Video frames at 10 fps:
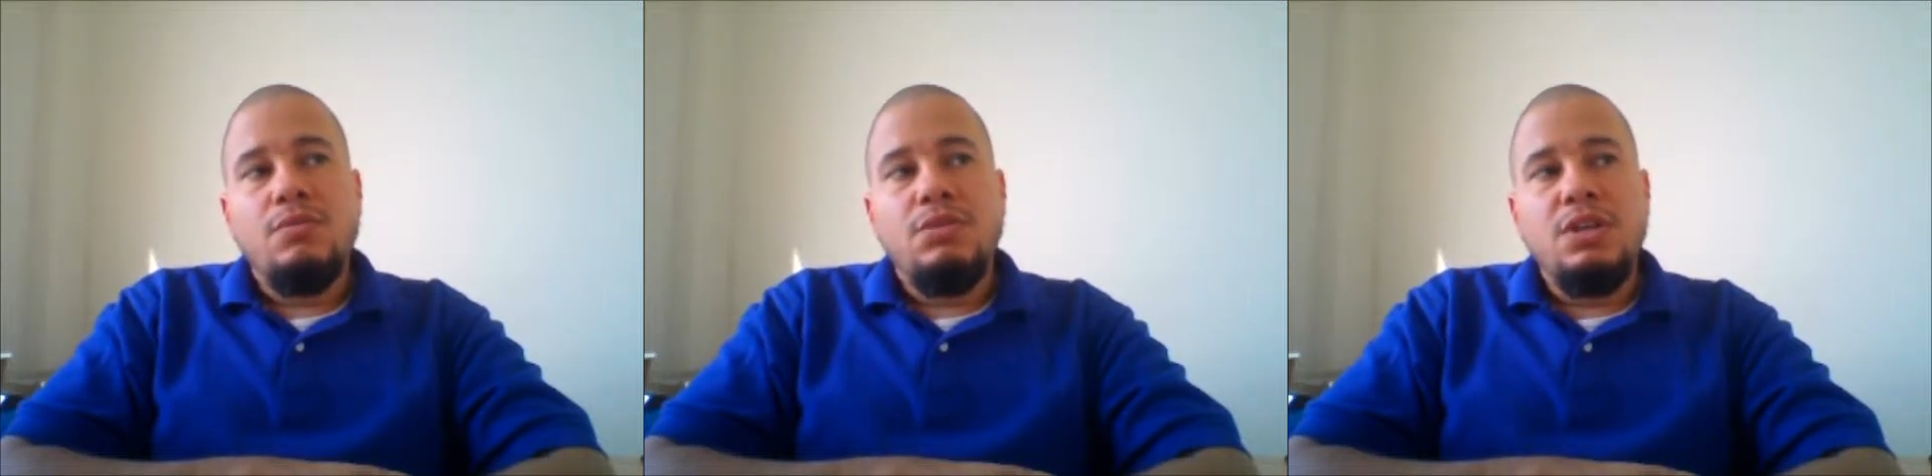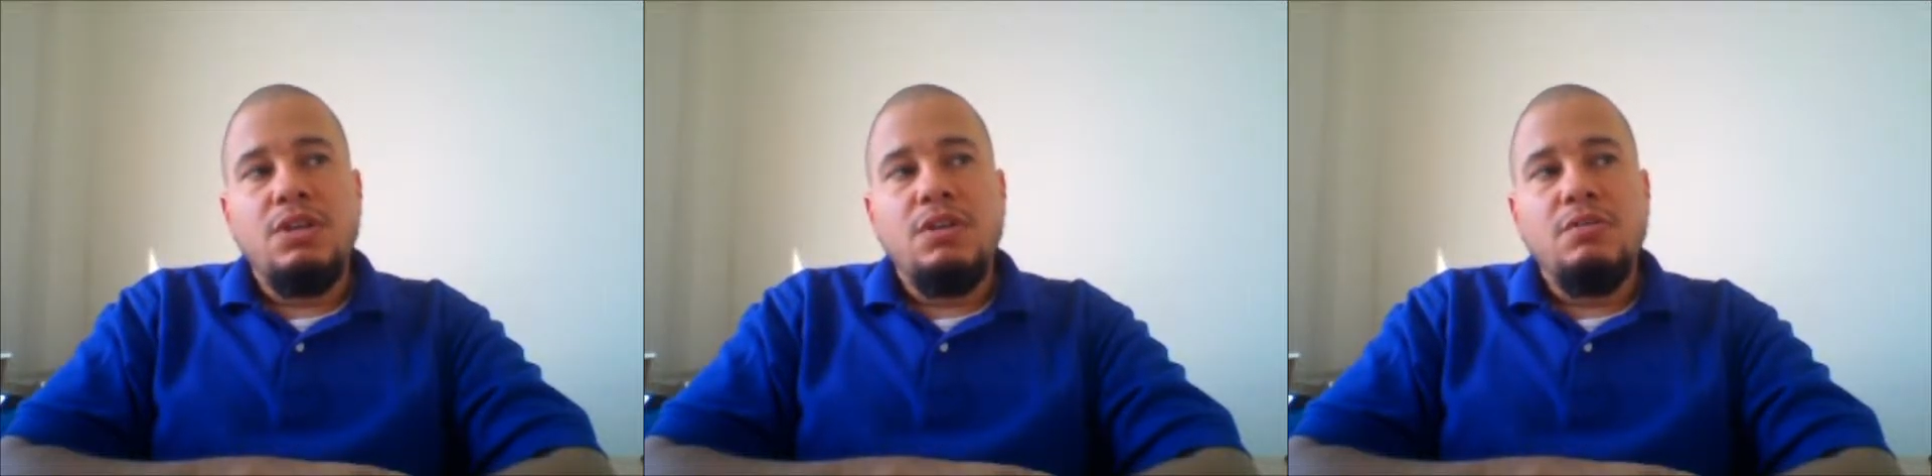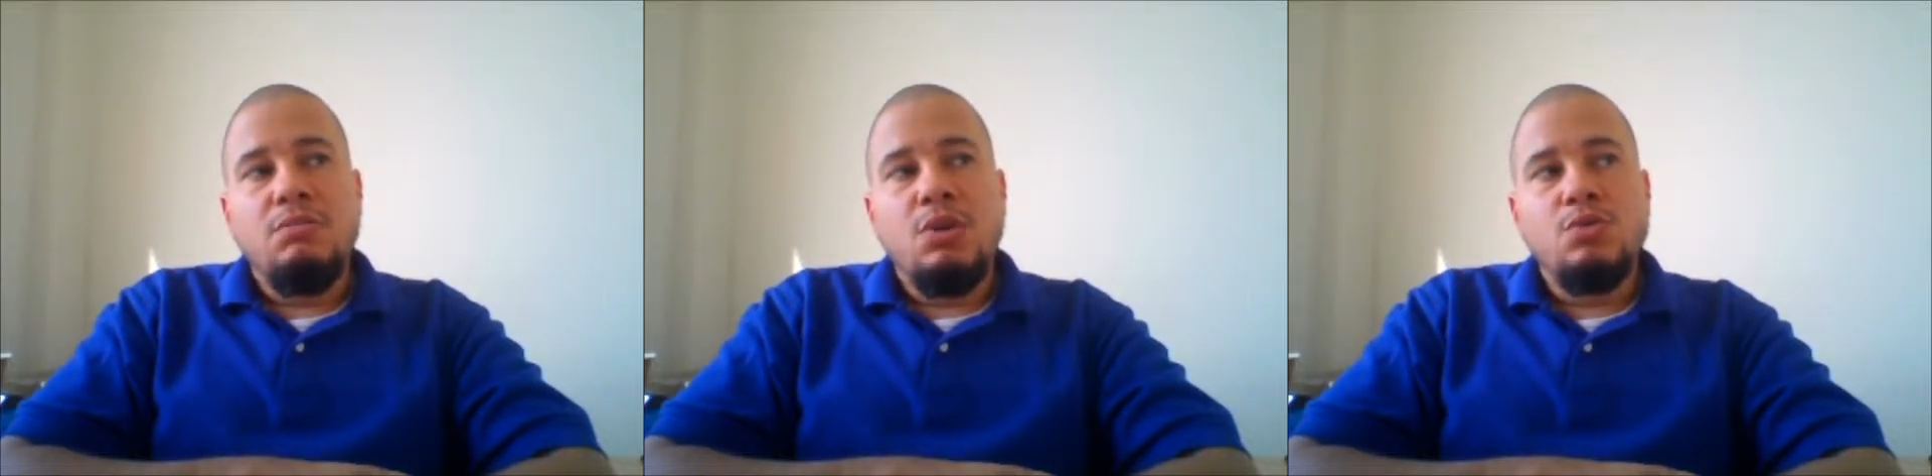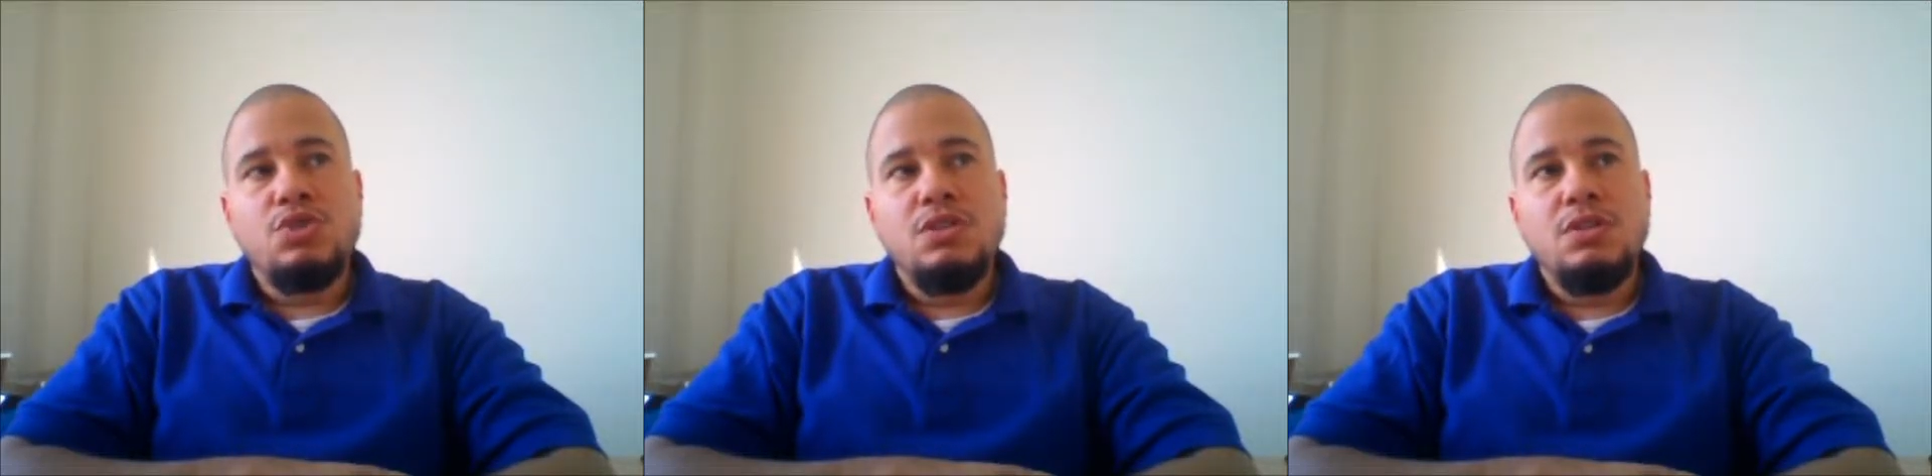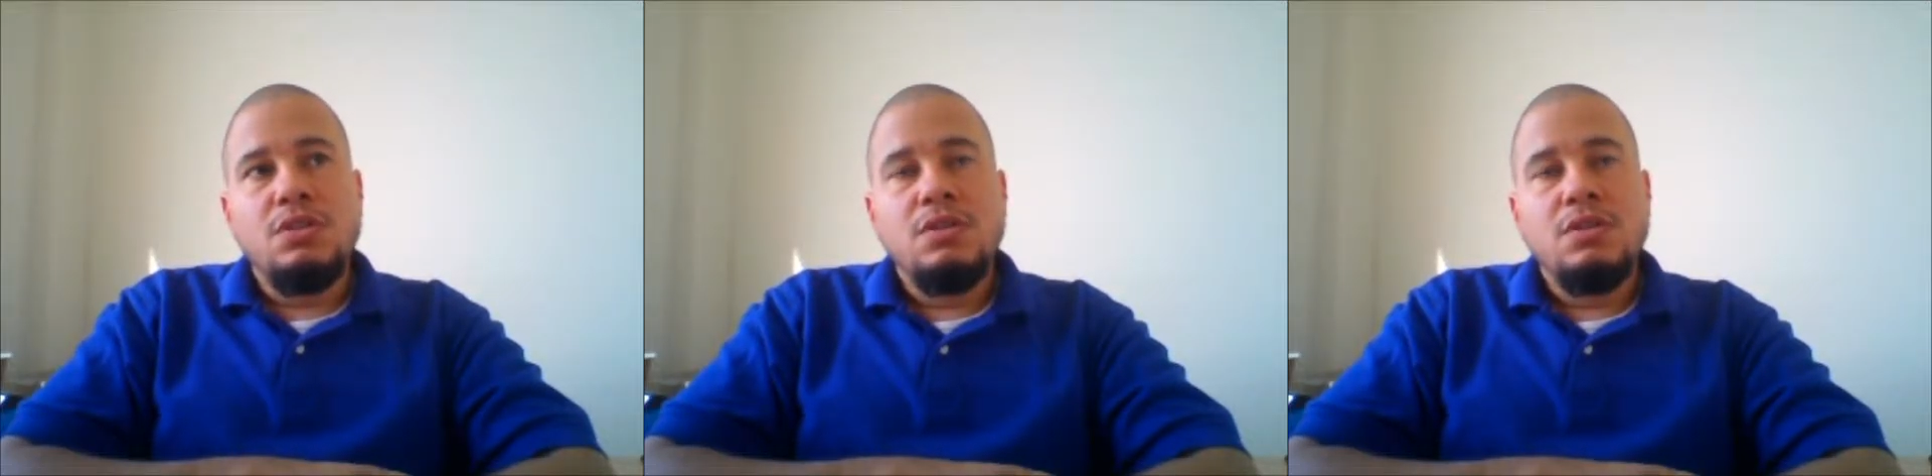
The most